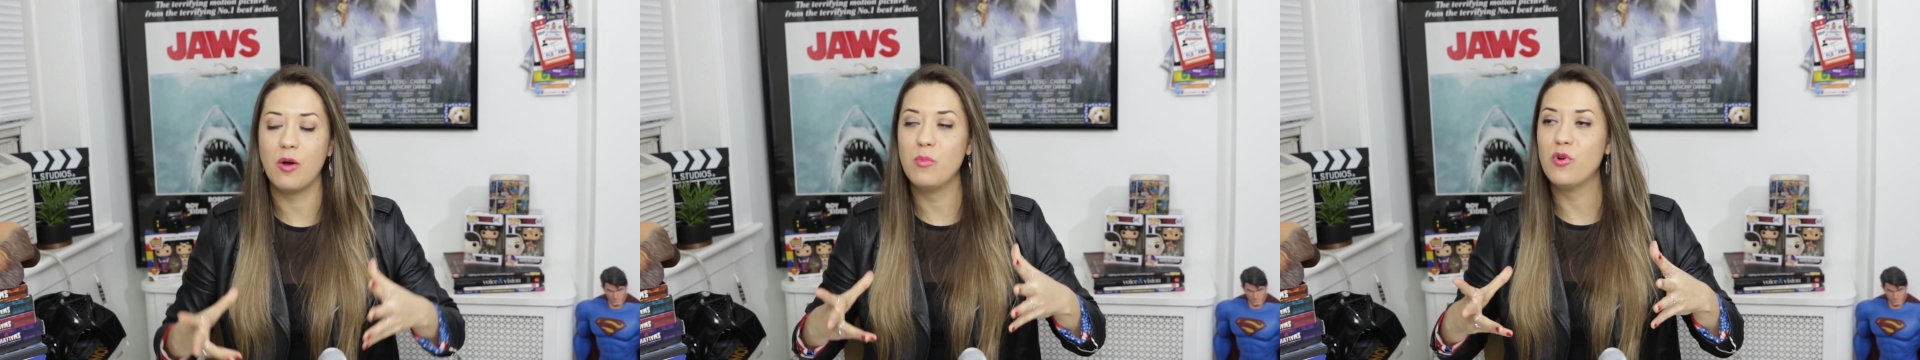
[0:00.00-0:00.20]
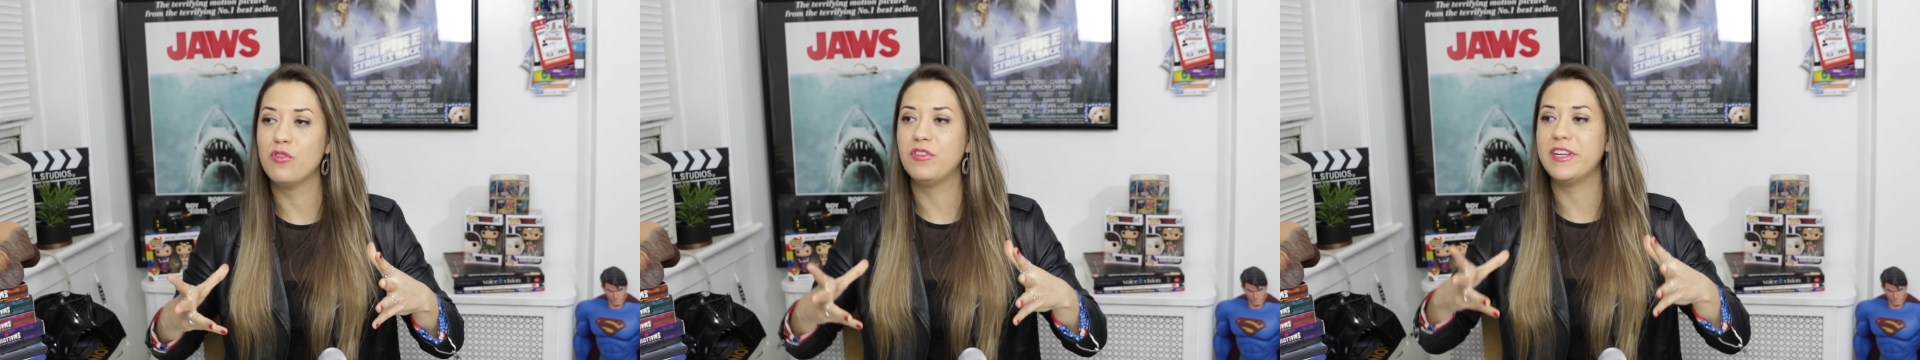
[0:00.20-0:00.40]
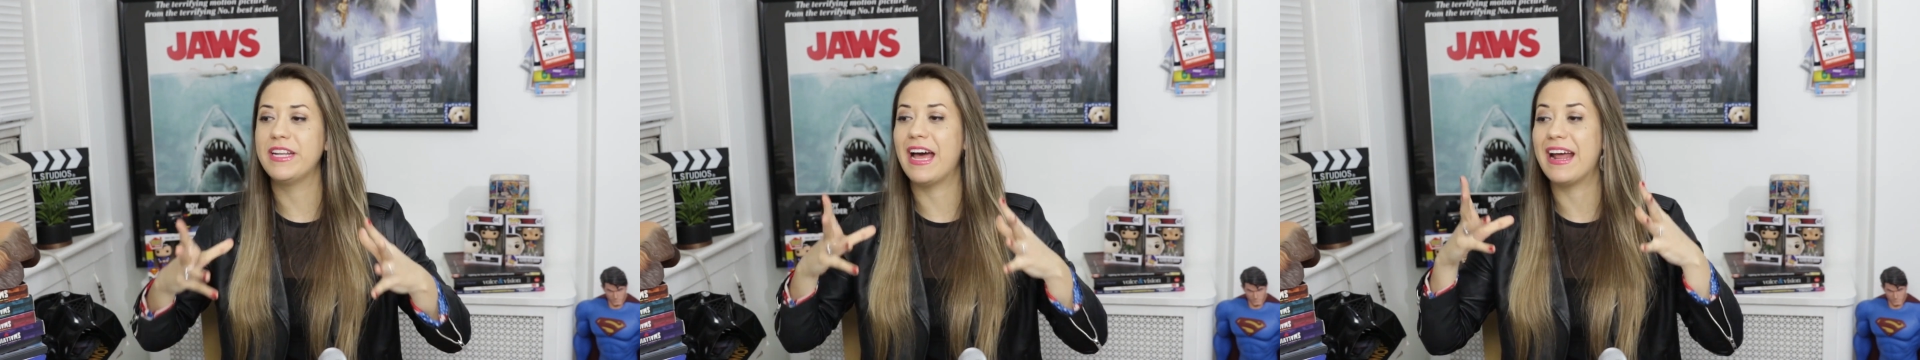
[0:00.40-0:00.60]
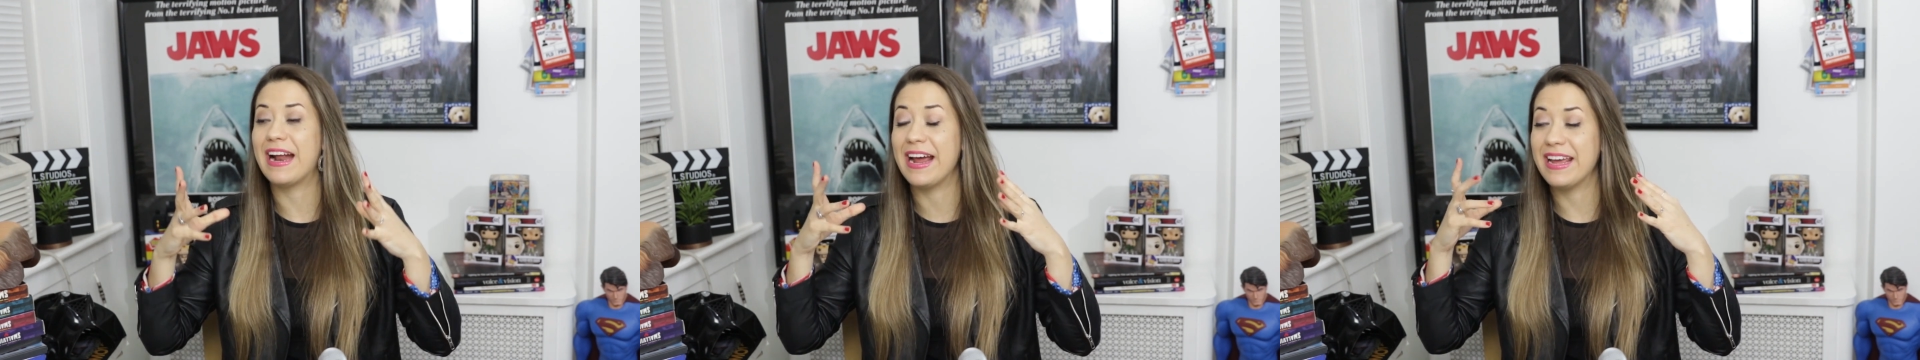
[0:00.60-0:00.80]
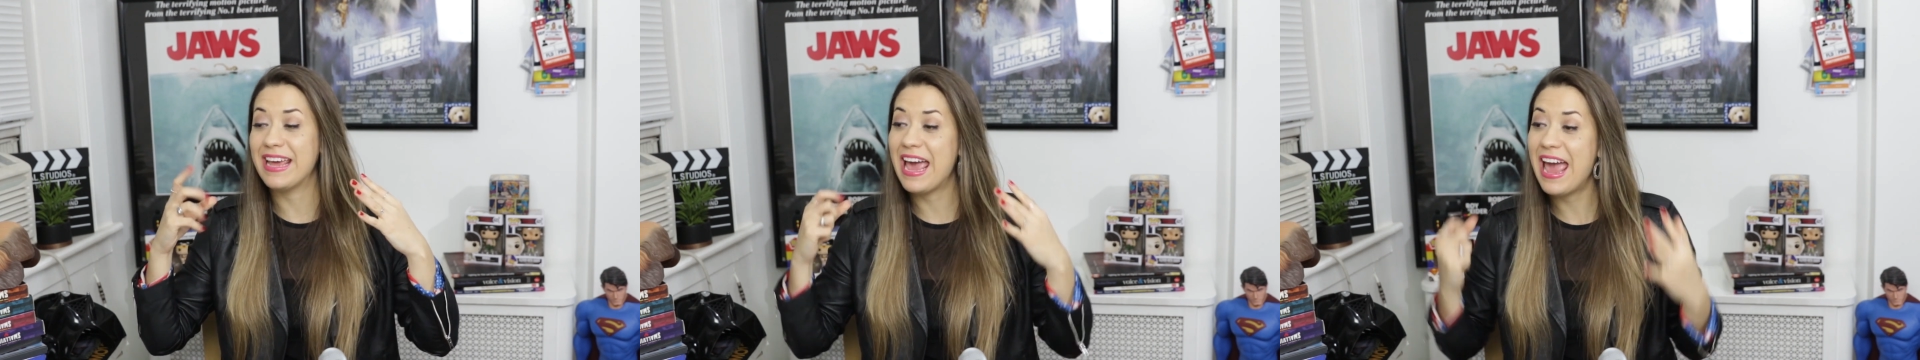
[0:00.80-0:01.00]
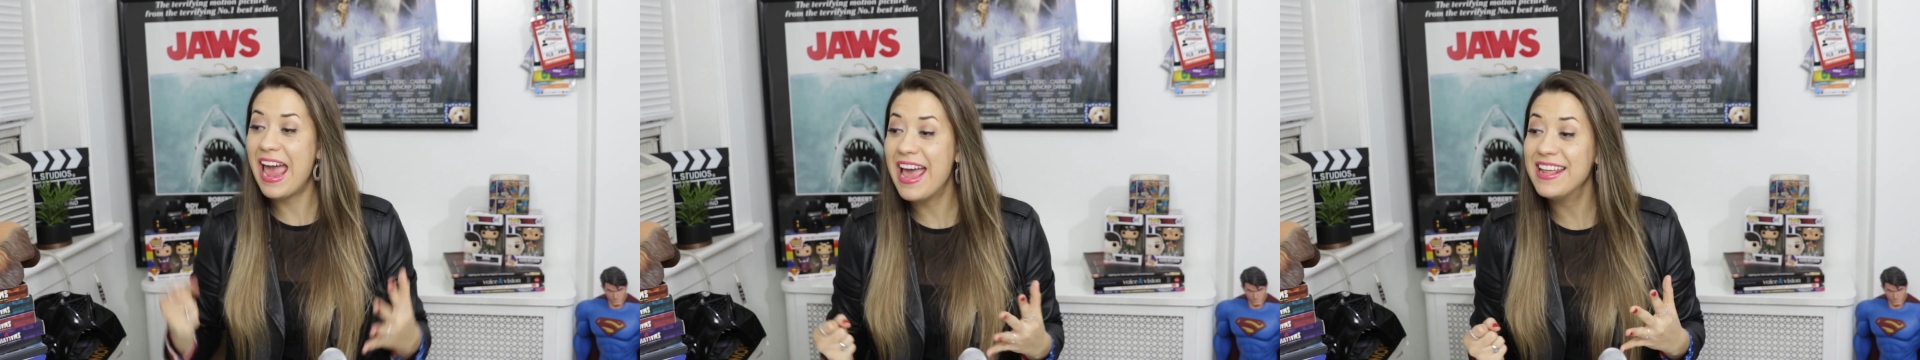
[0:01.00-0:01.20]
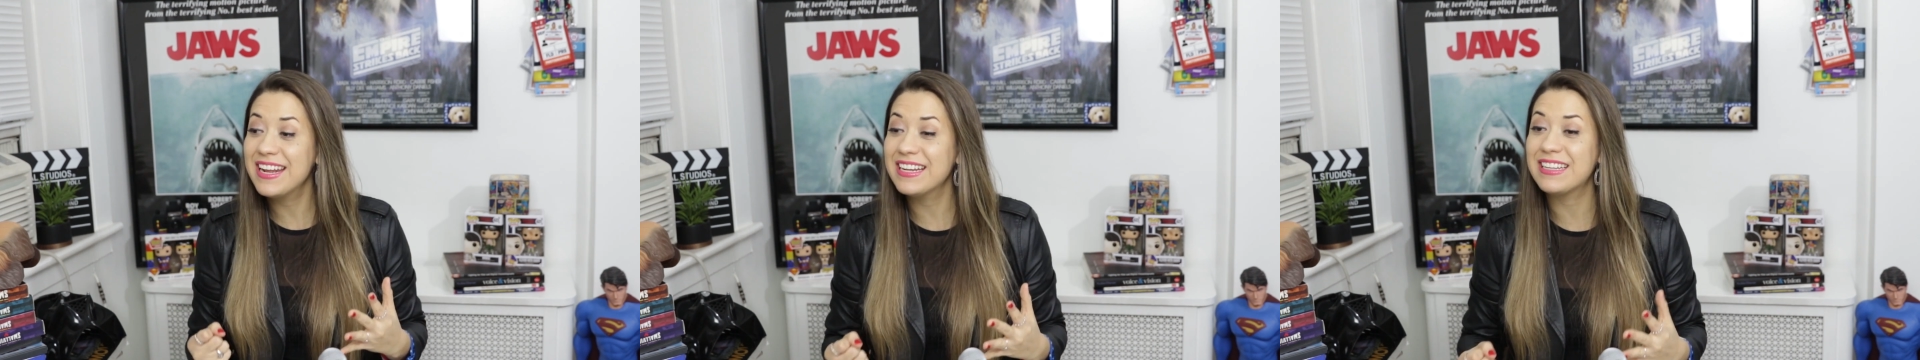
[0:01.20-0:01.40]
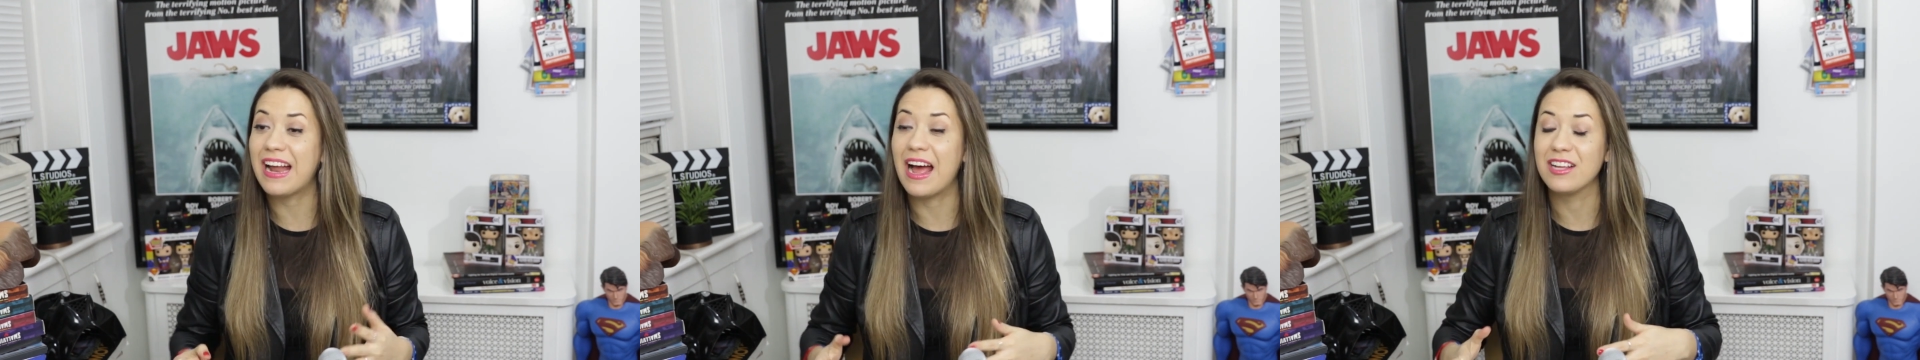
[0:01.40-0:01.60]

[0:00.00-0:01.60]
a movie that I hated.